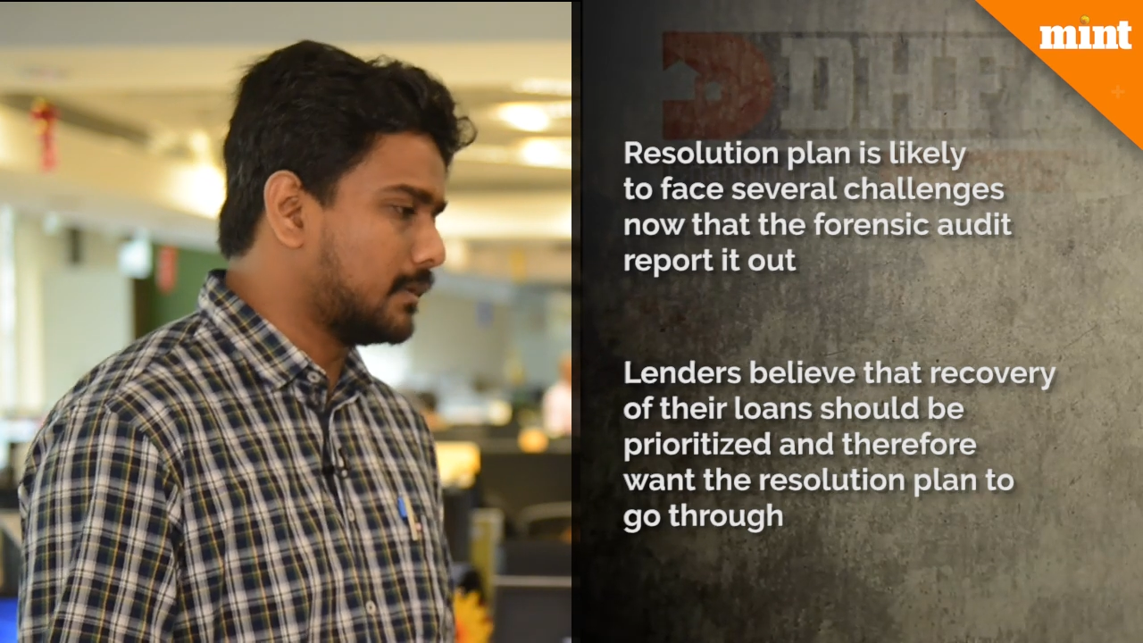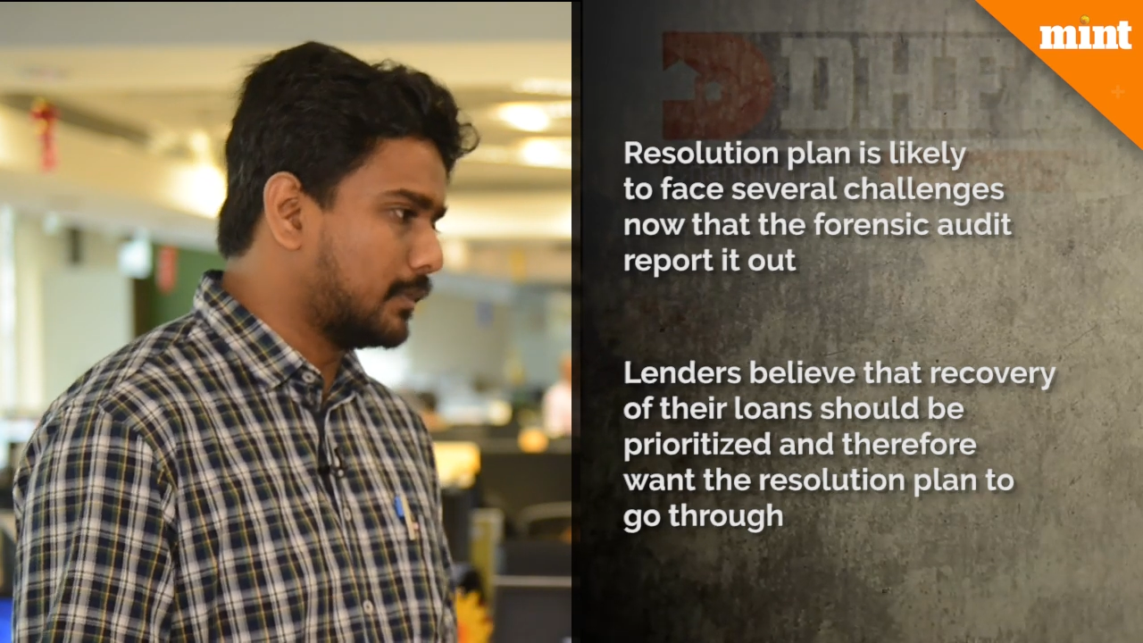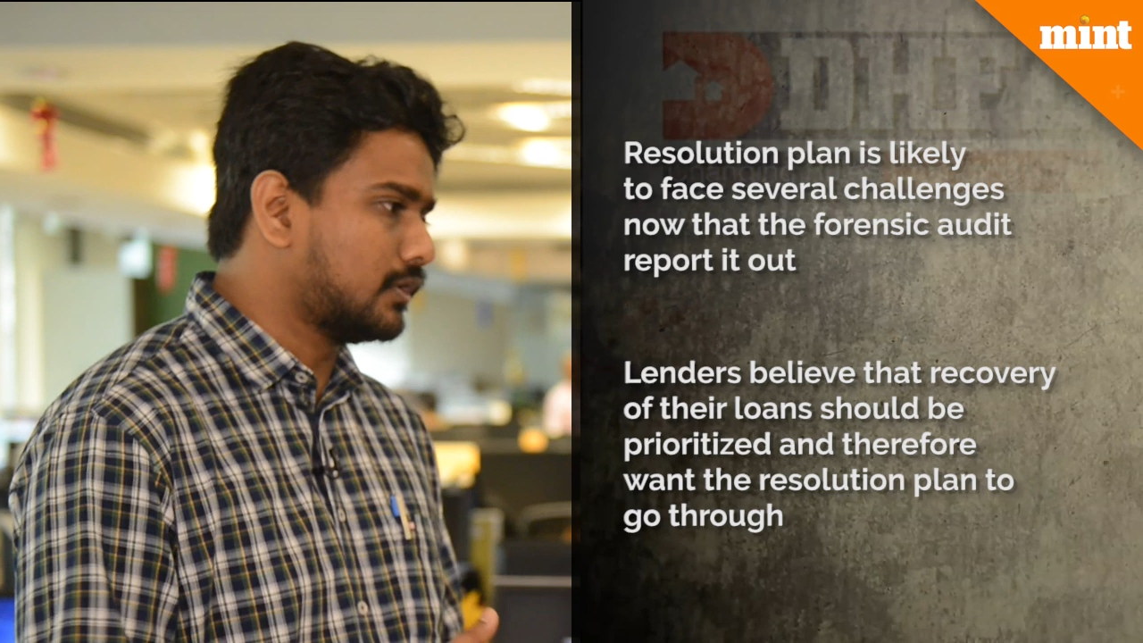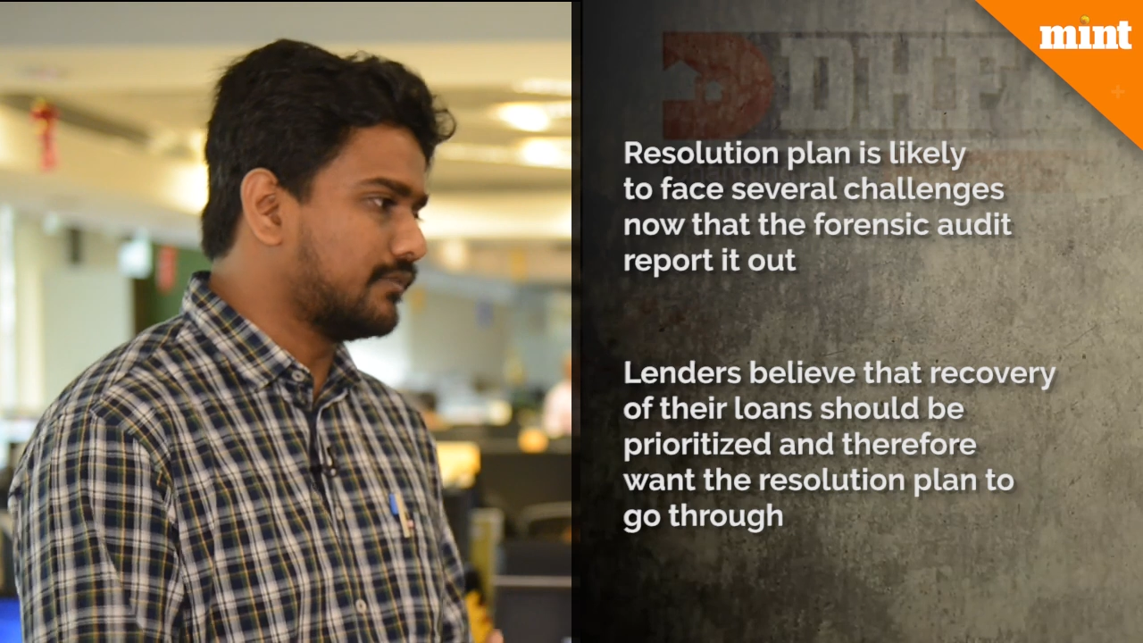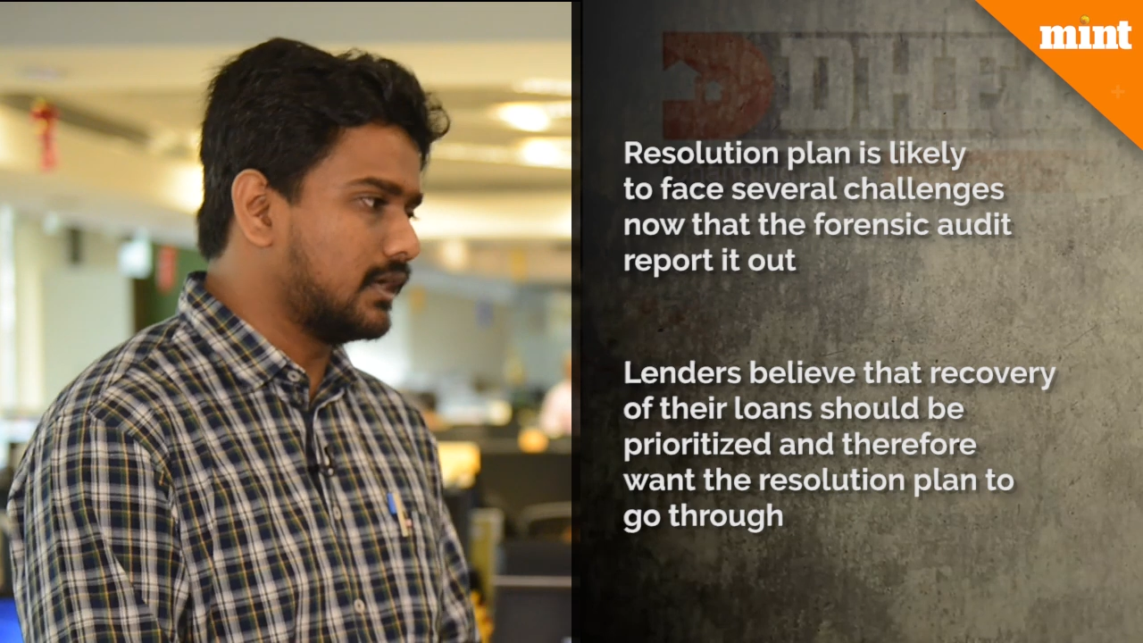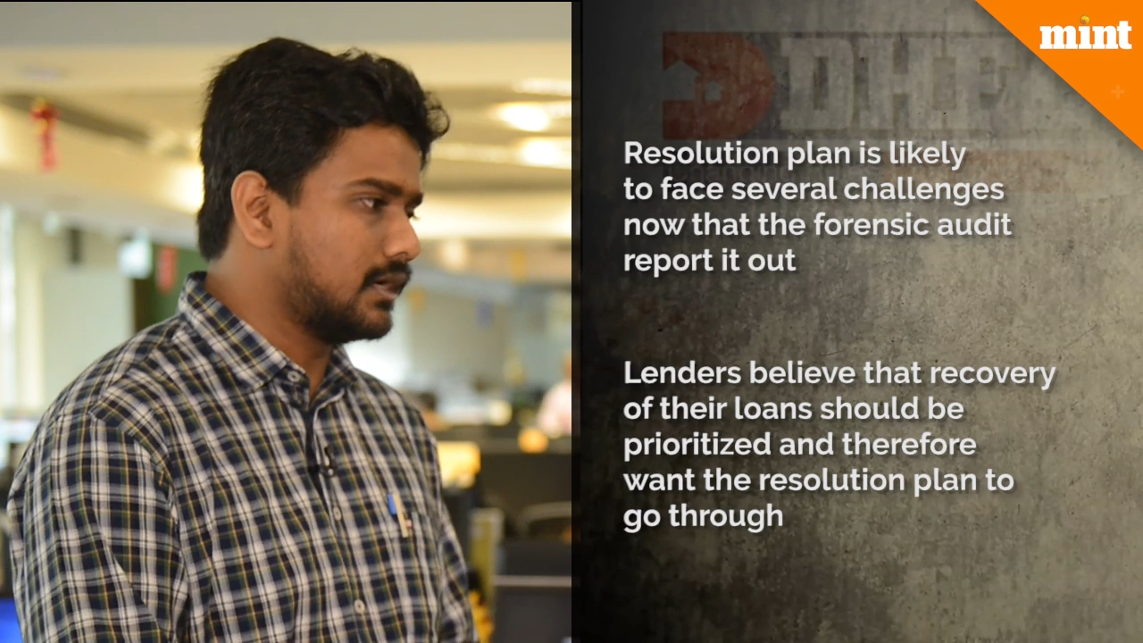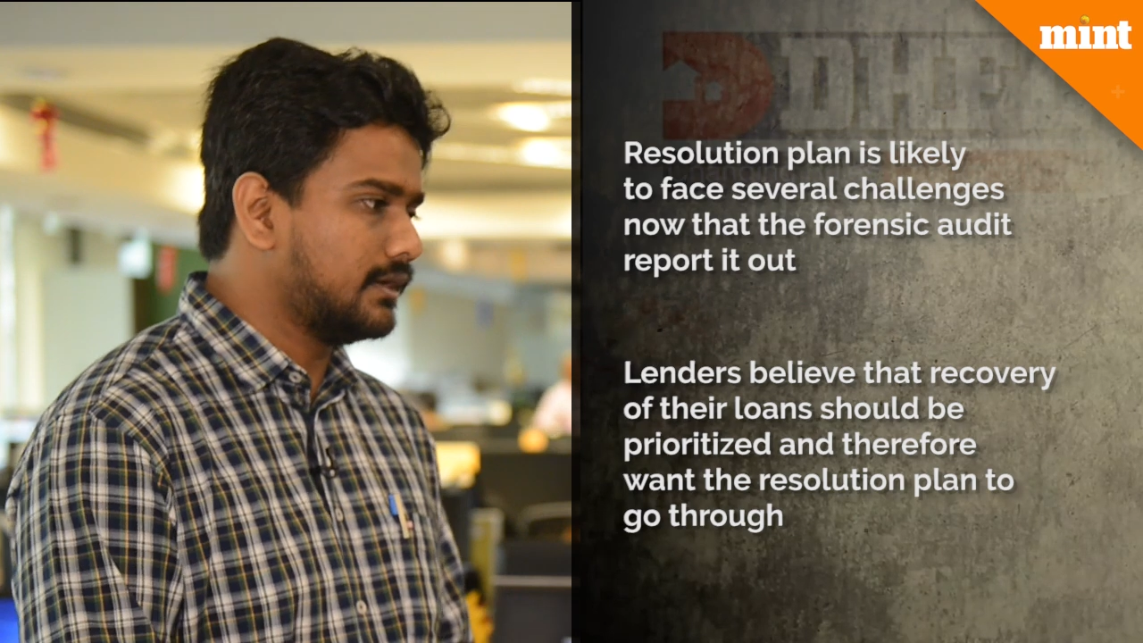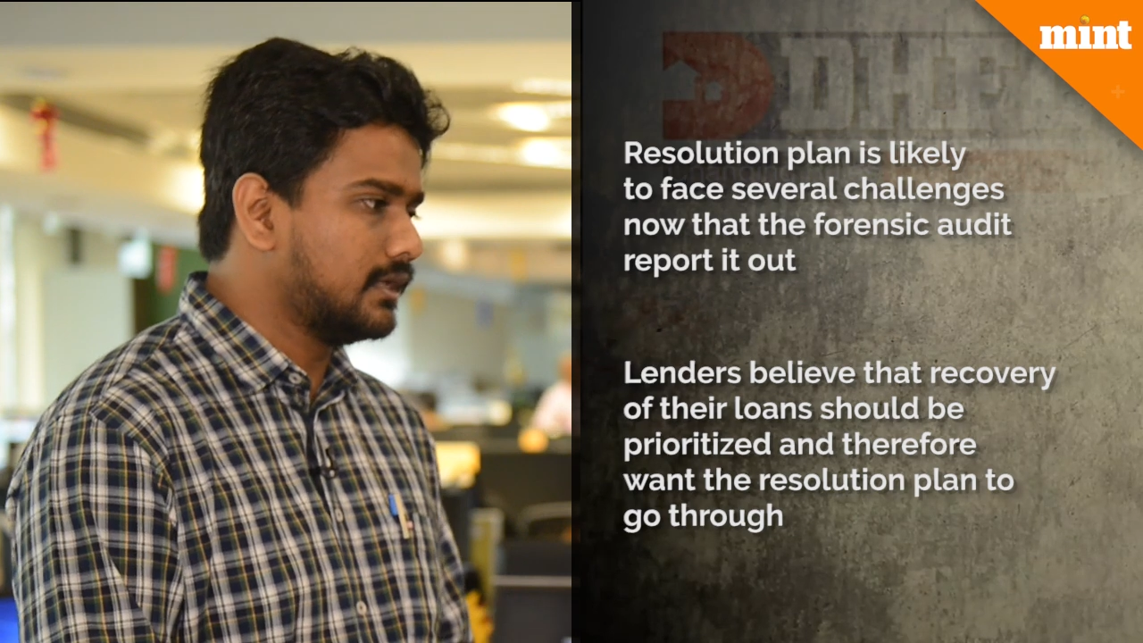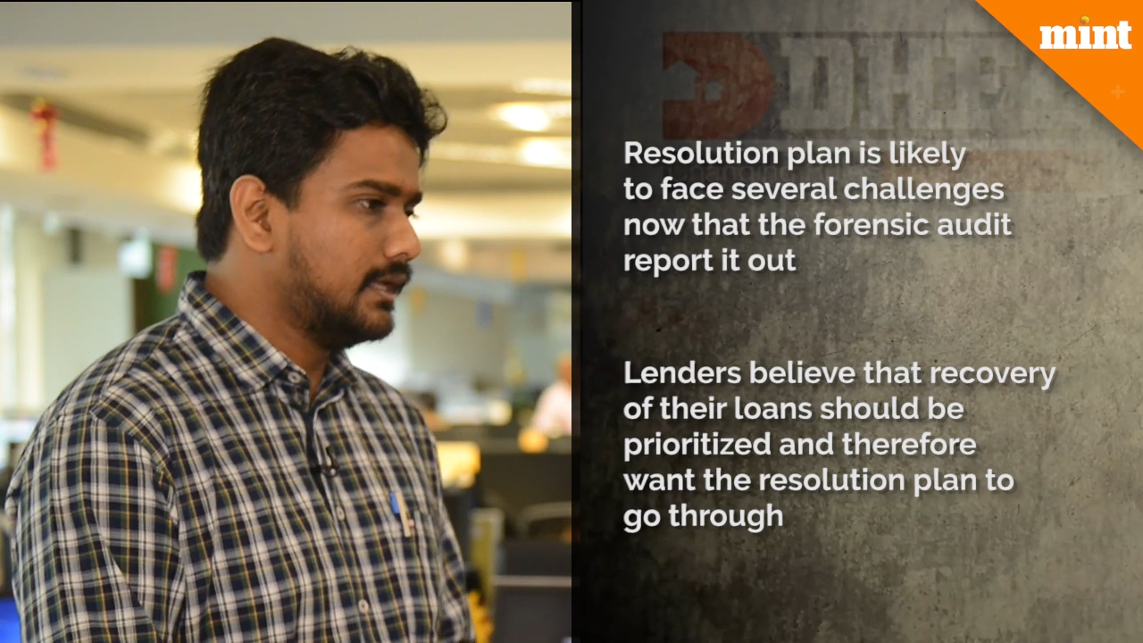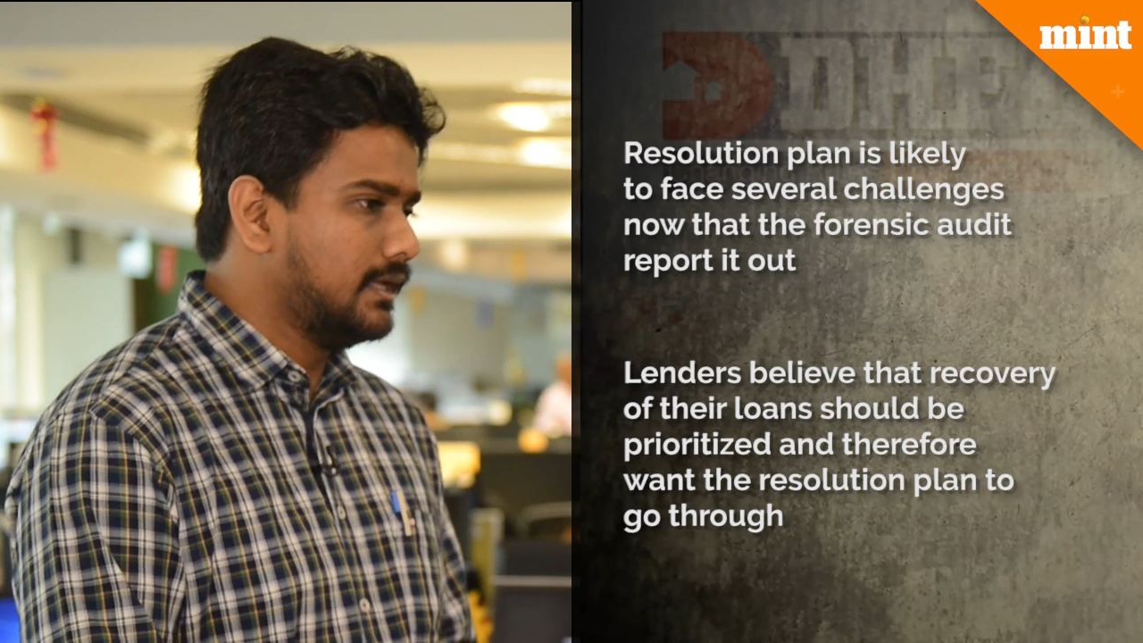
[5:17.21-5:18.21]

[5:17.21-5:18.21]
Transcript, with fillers: amount of haircut,